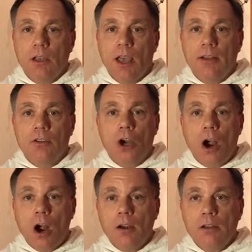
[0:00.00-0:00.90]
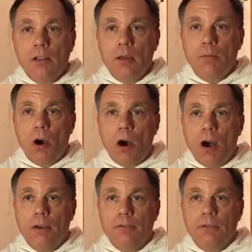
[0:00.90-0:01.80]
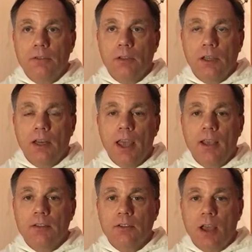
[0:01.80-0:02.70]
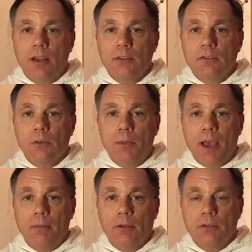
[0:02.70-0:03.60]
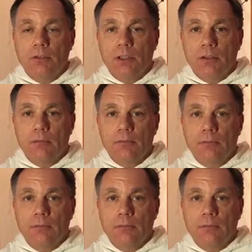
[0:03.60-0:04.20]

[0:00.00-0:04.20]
and carted them off in exile to Babylonia.